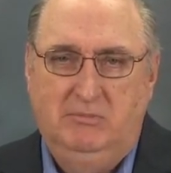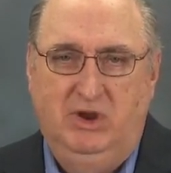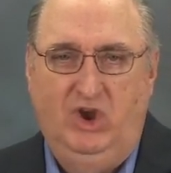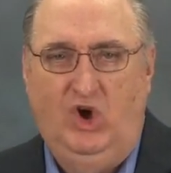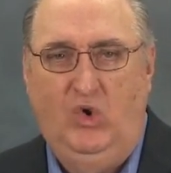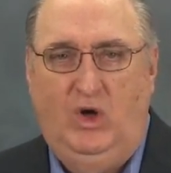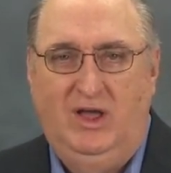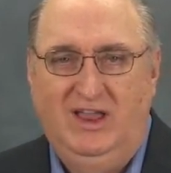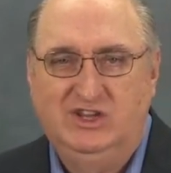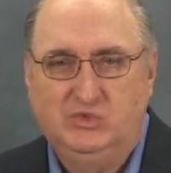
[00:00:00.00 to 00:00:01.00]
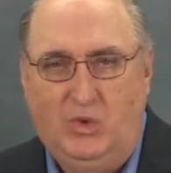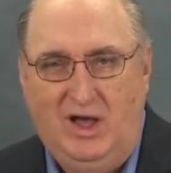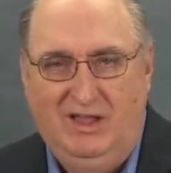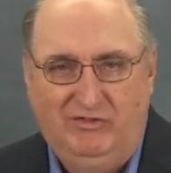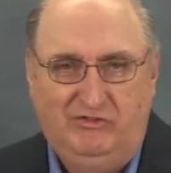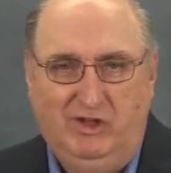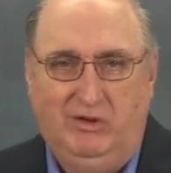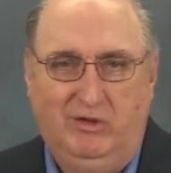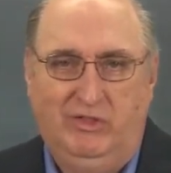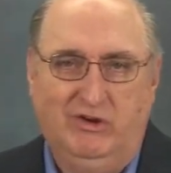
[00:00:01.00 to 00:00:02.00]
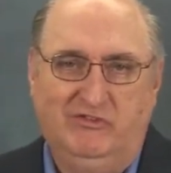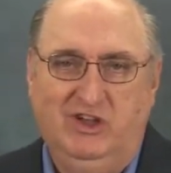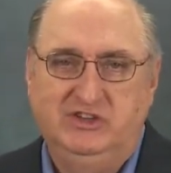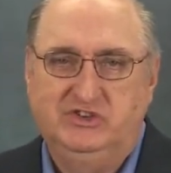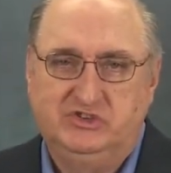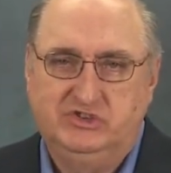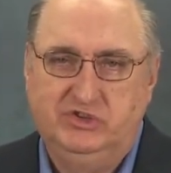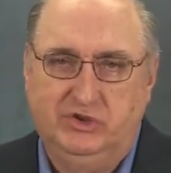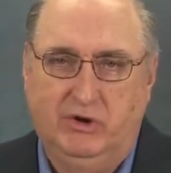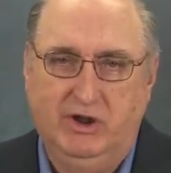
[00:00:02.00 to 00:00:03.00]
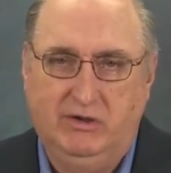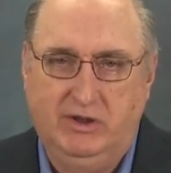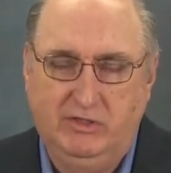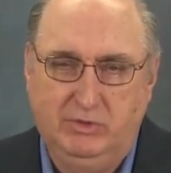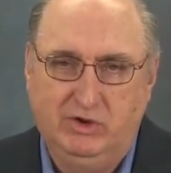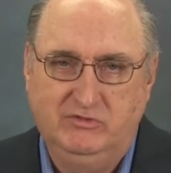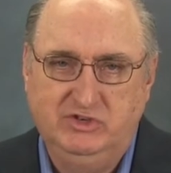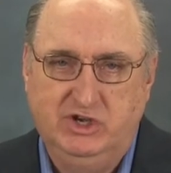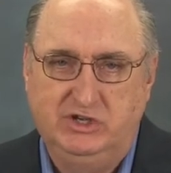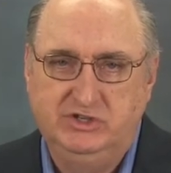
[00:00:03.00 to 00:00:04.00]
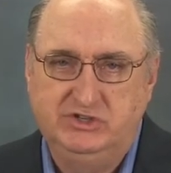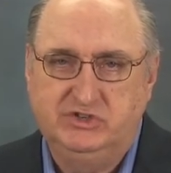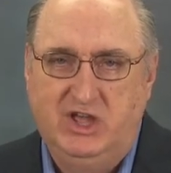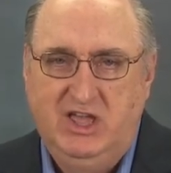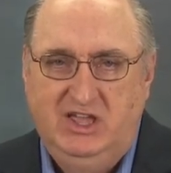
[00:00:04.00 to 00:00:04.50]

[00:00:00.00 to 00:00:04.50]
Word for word: Manoah and his wife fell on their faces to the ground in the book of Judges.